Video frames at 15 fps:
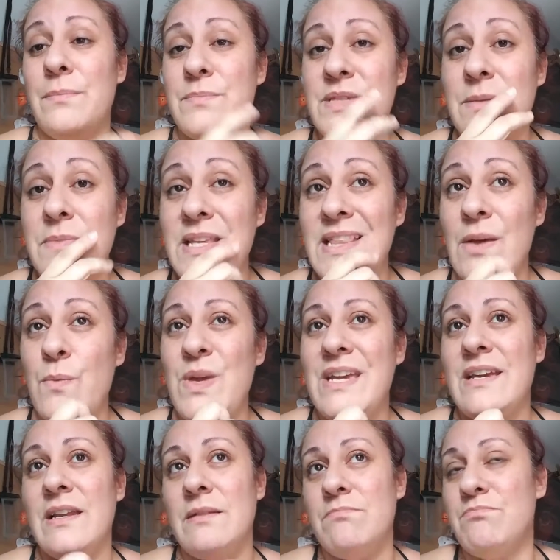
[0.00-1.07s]
something that we
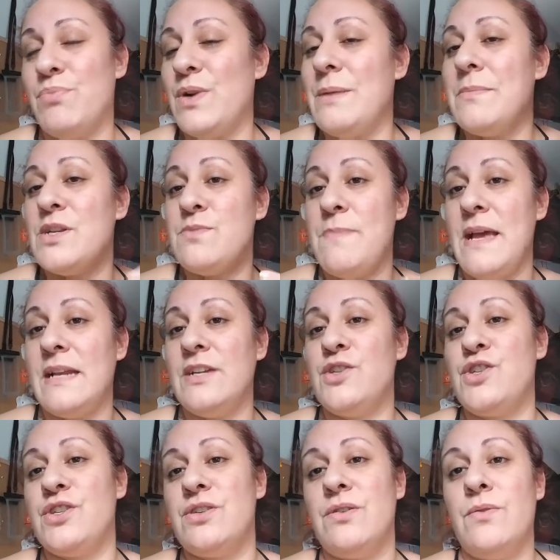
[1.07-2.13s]
can pretty much
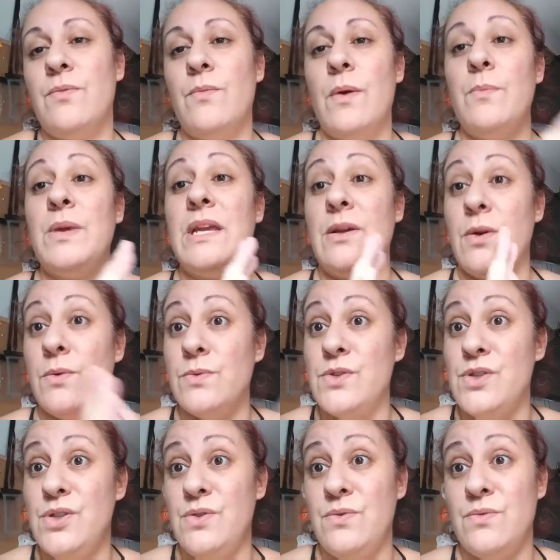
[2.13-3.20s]
manage when we go
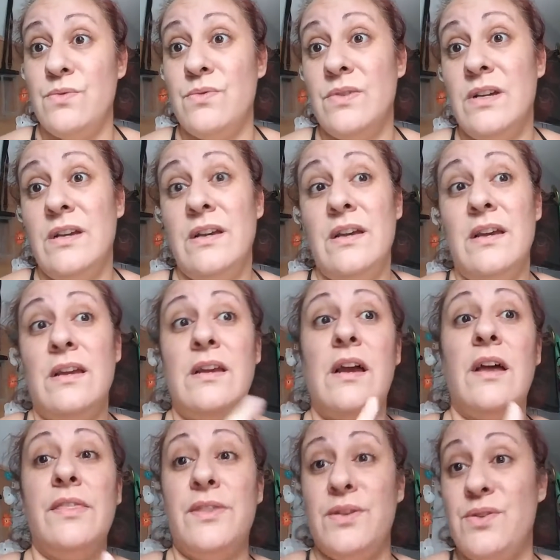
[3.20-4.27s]
to
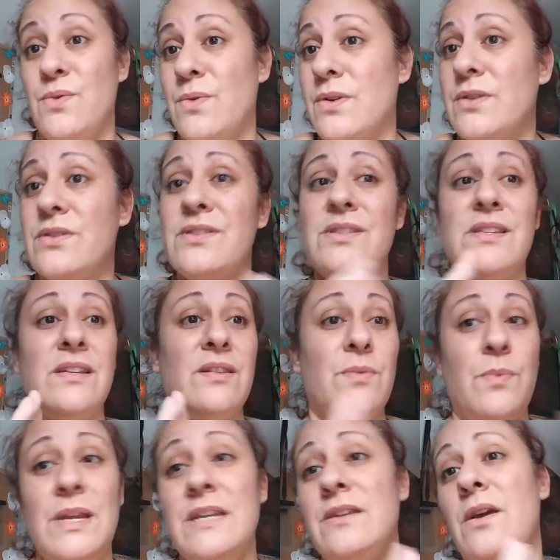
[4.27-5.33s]
cut the doors and the
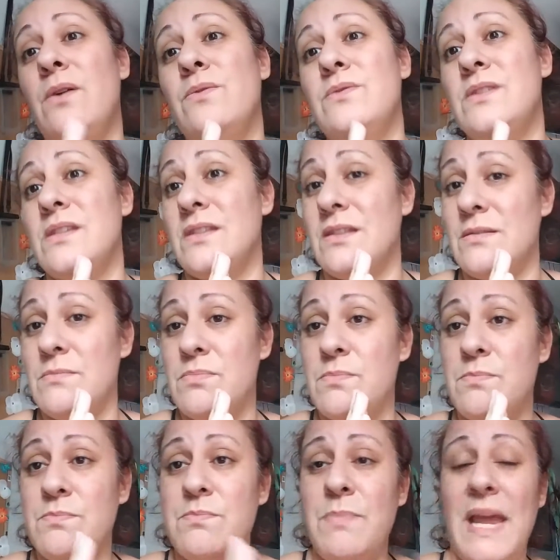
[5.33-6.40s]
windows and
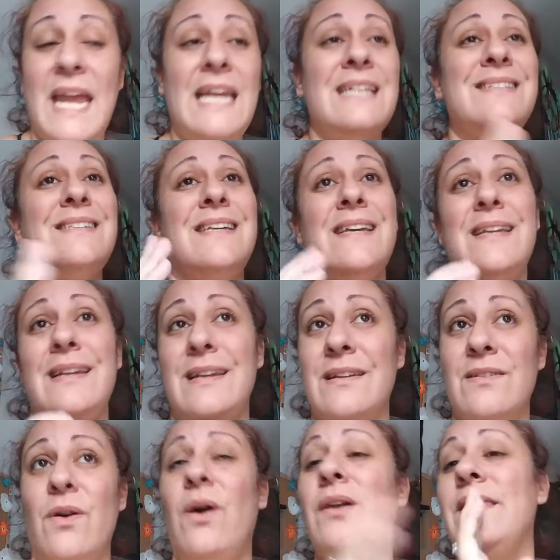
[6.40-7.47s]
paint it
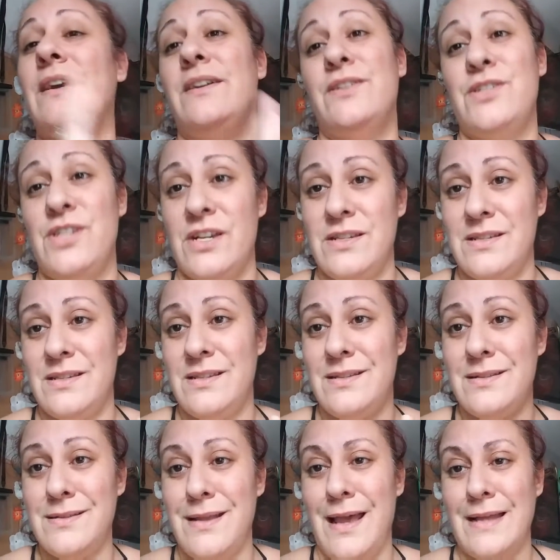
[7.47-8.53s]
and all that good jazz.
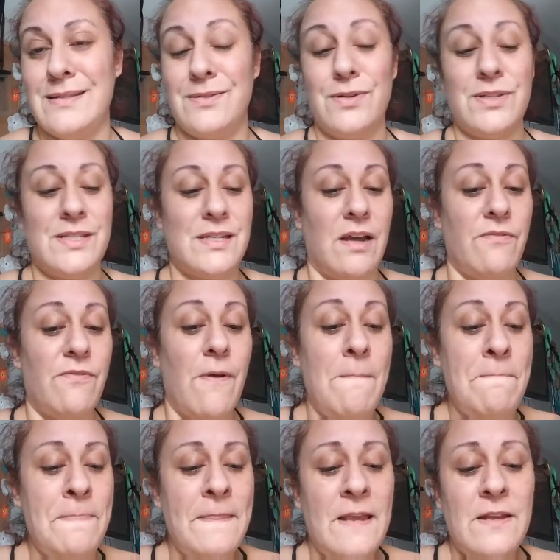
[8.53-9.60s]
That's good stuff.
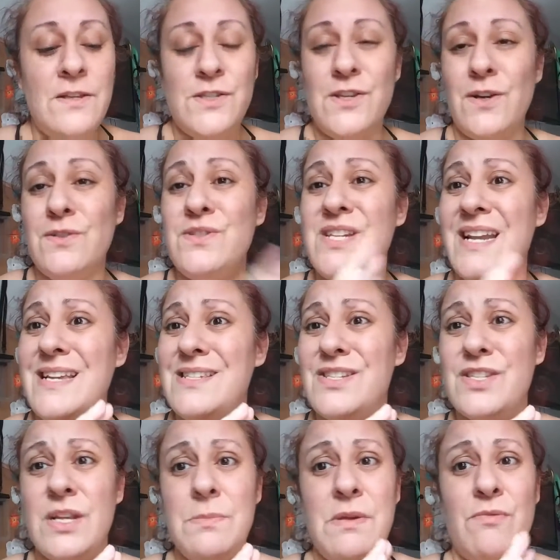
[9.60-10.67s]
So today's
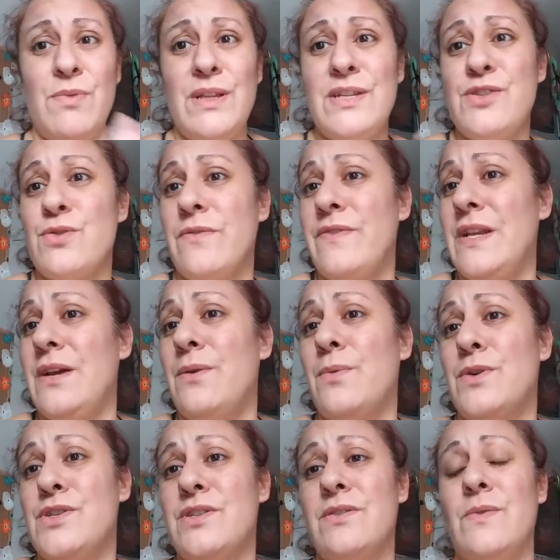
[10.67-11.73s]
just going to be a really short video.
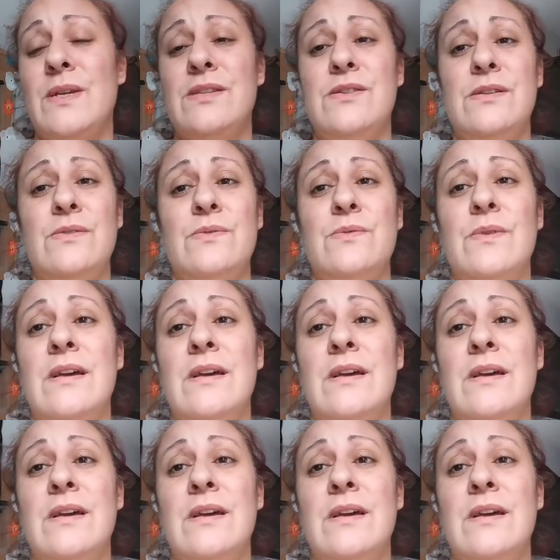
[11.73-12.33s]
We're just going to